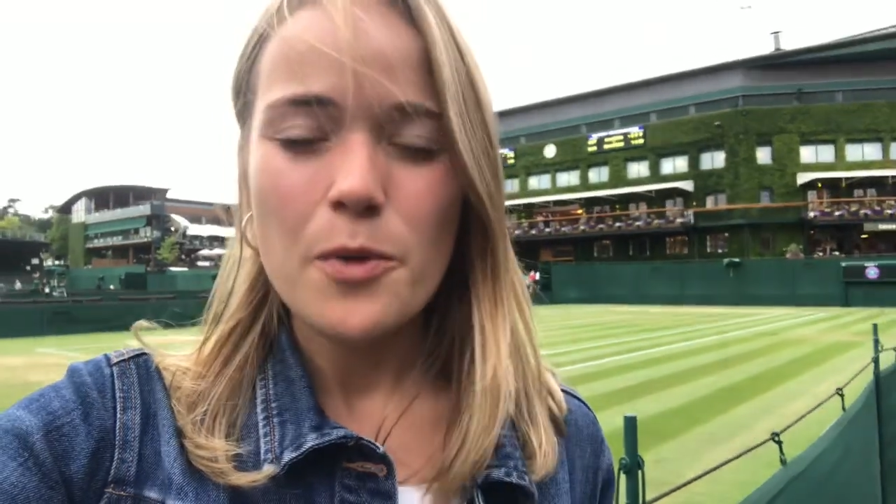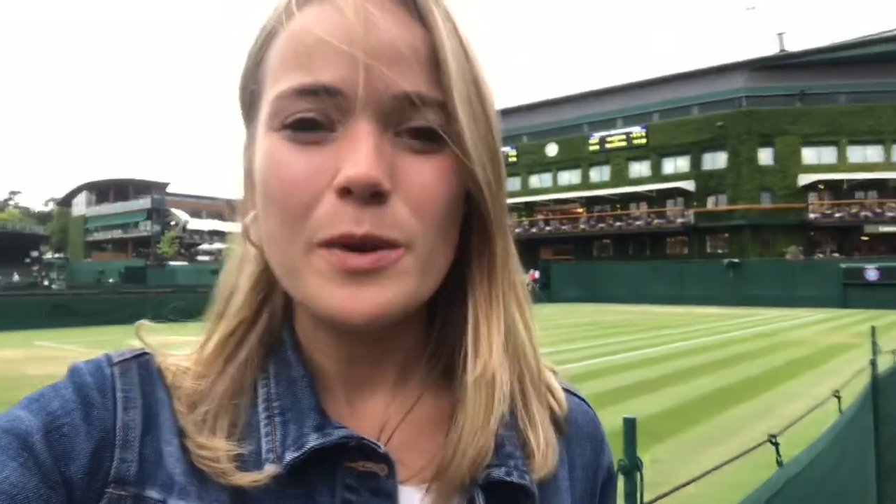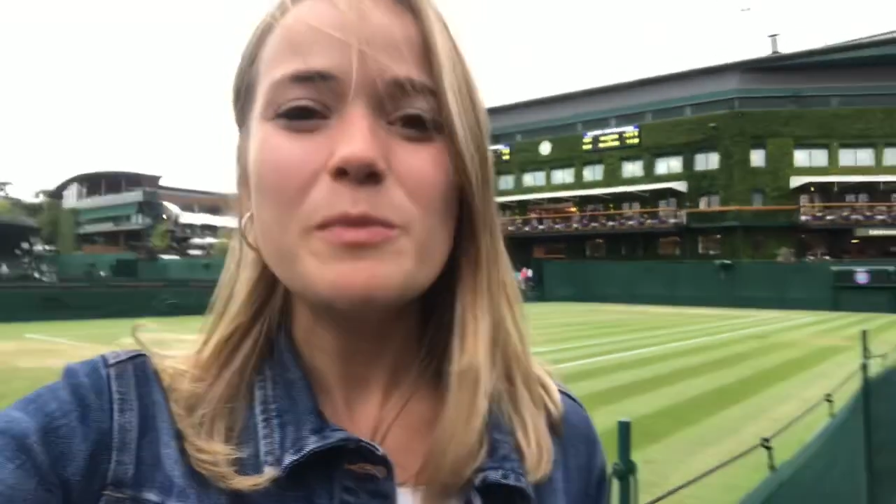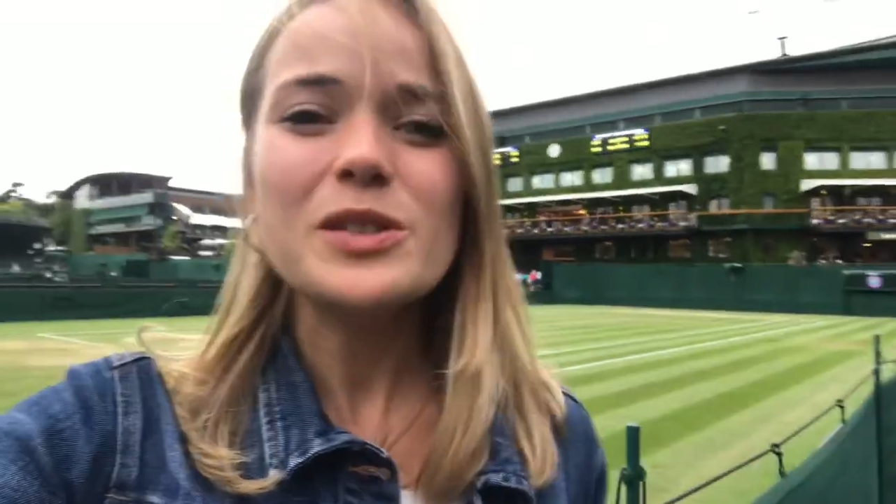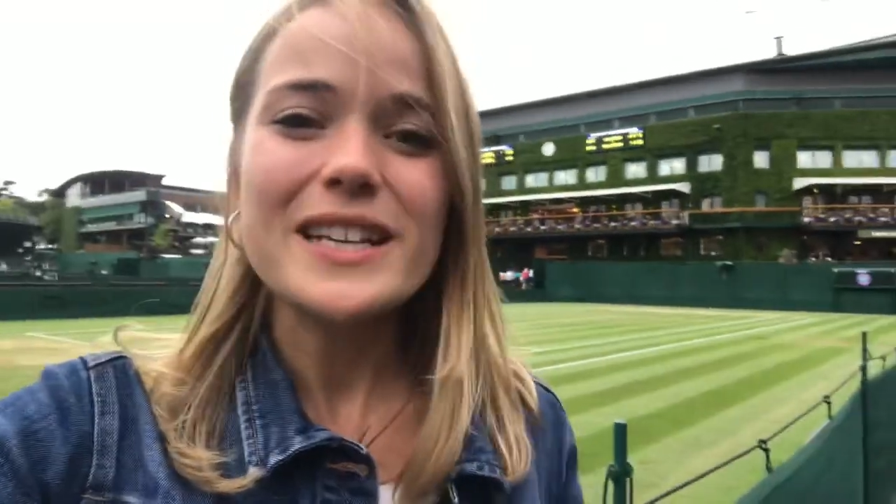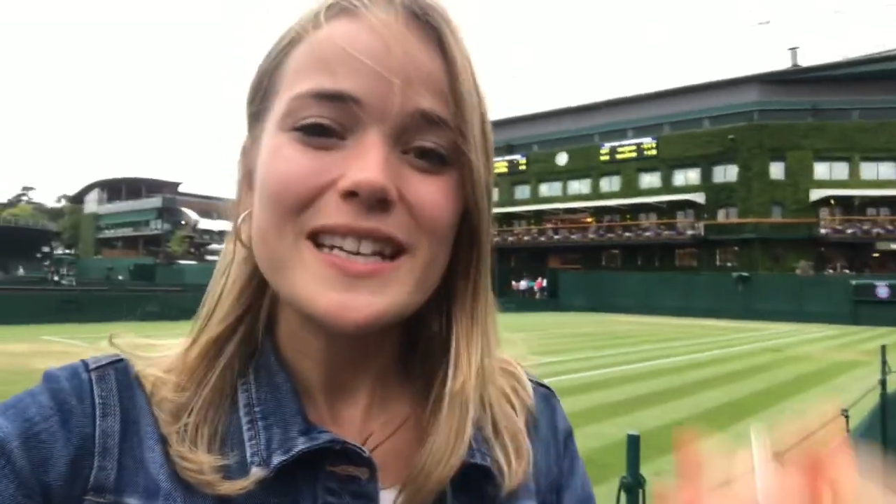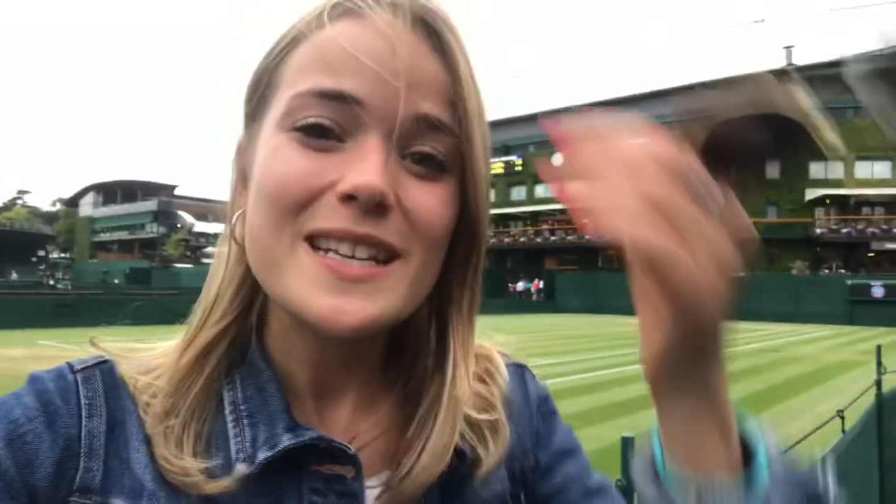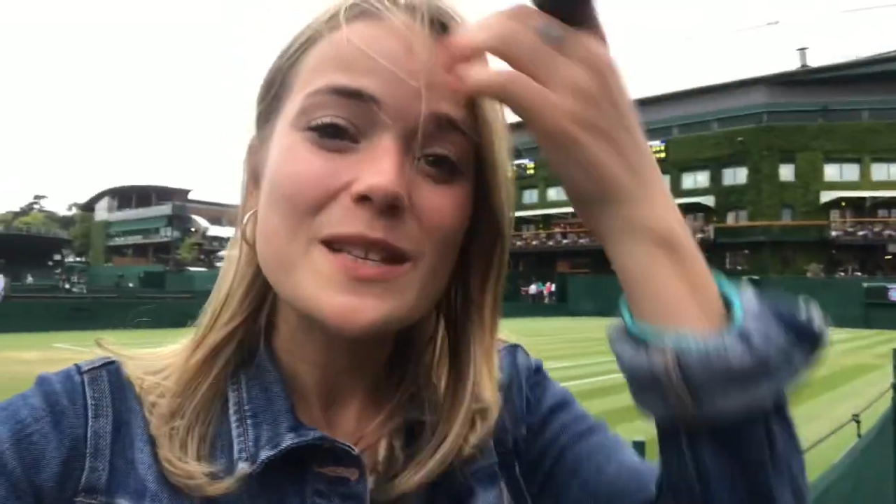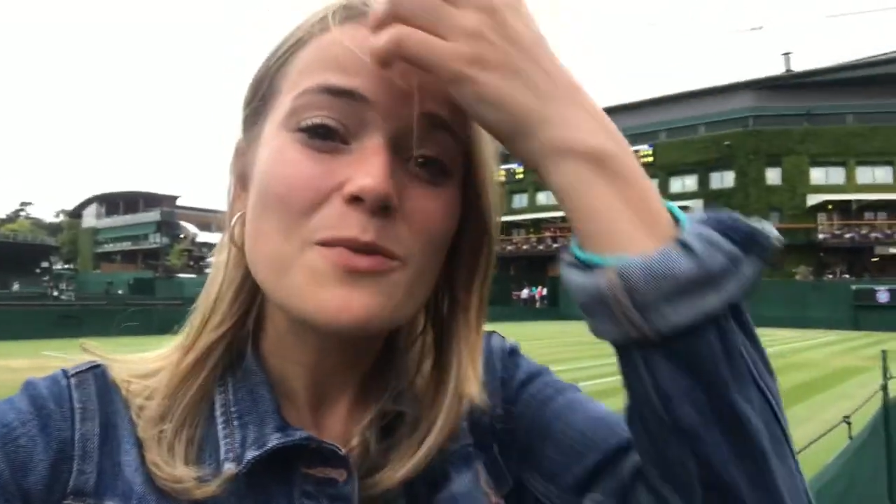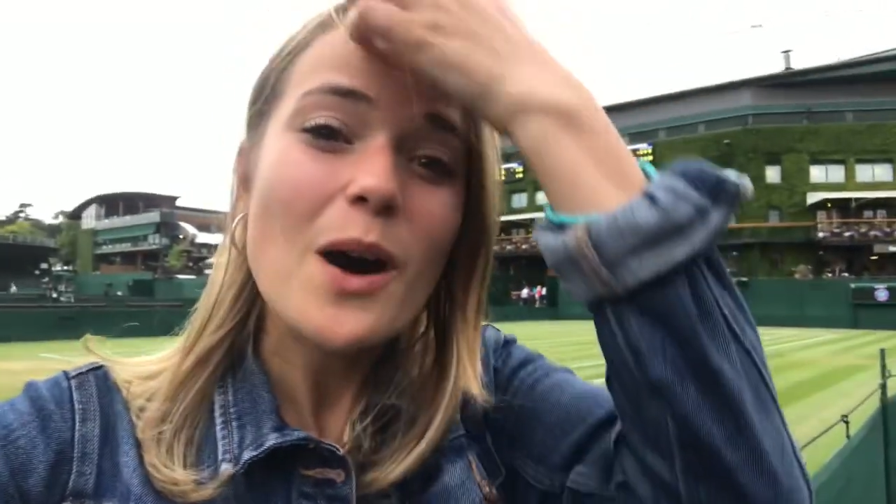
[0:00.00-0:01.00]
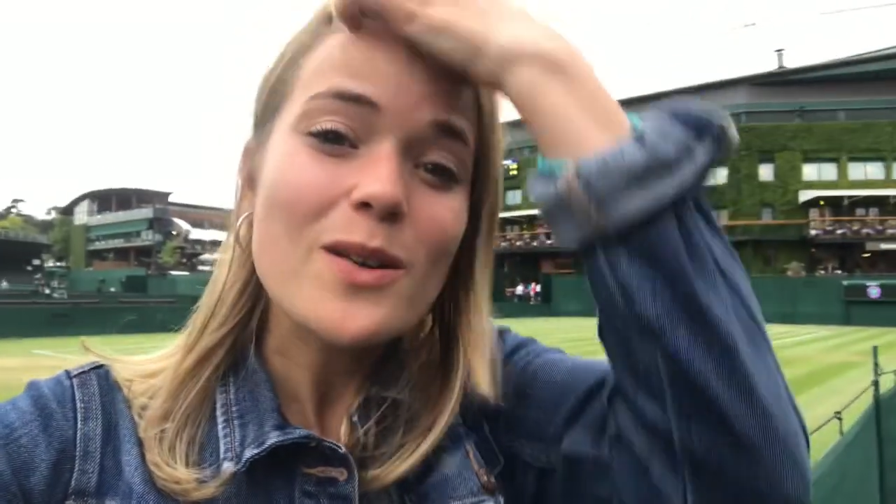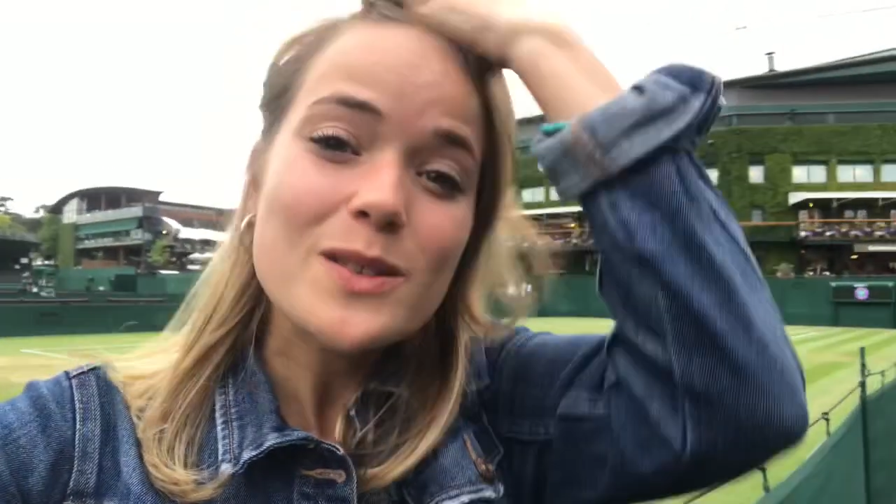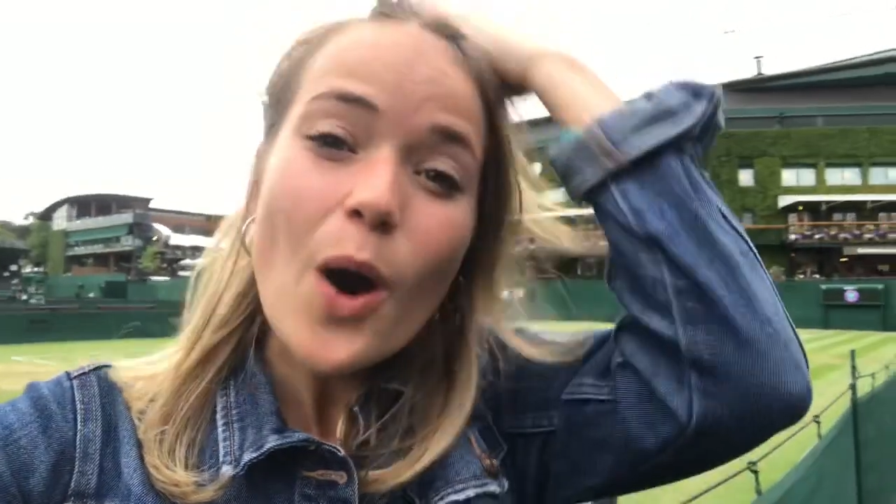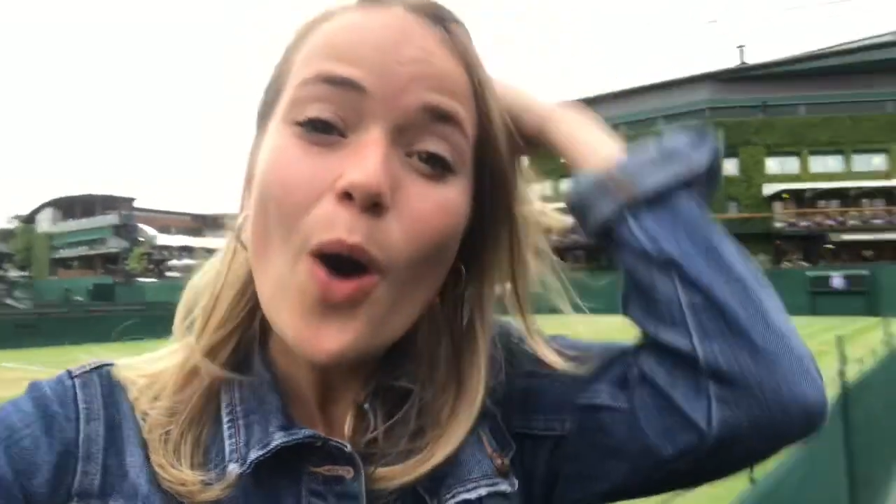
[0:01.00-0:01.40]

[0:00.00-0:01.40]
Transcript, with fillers: Wimbledon is the world's